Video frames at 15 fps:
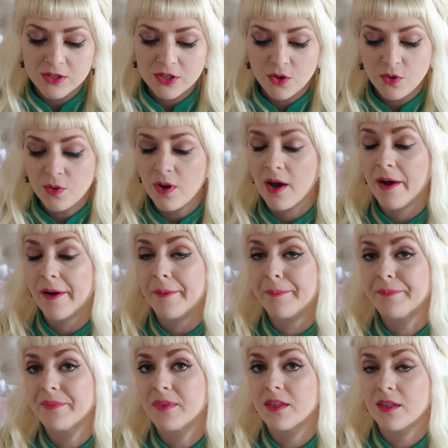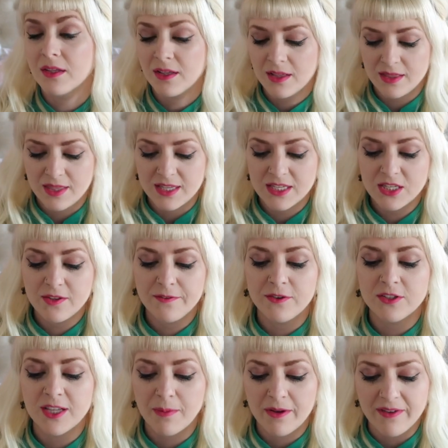also this is the
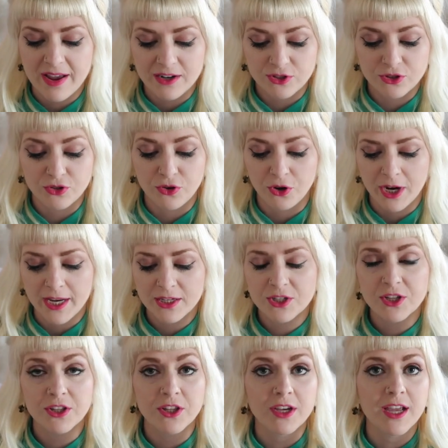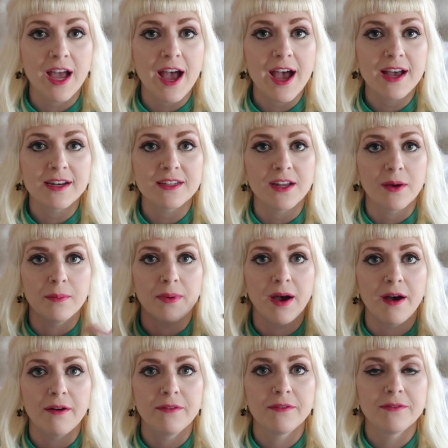first time I've had a screen to look at
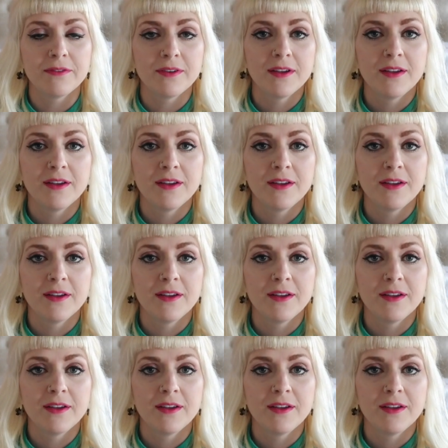above